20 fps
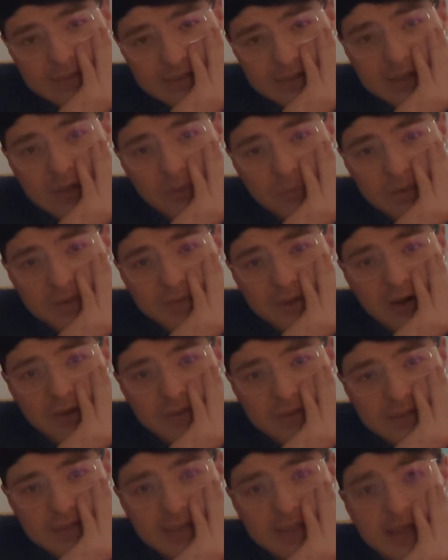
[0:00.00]
a little bit of
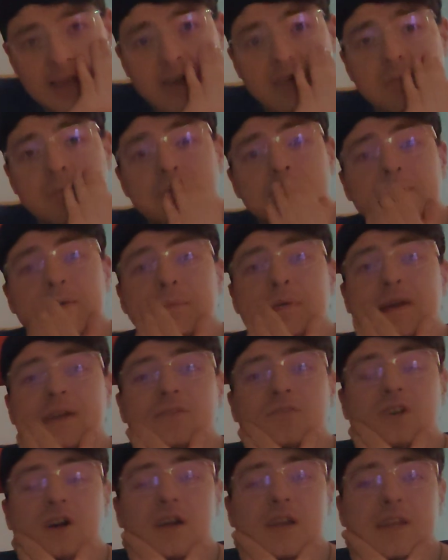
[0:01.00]
R&D there and a bit
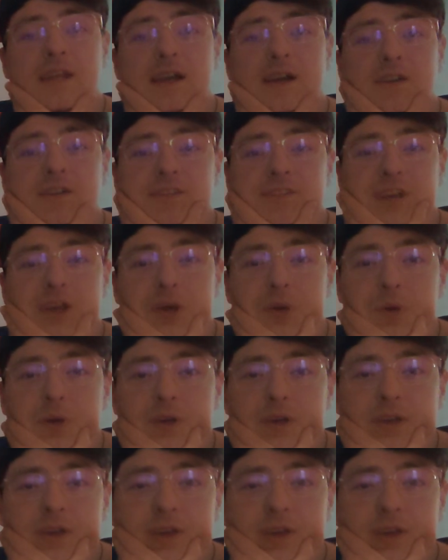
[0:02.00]
of trial and error. So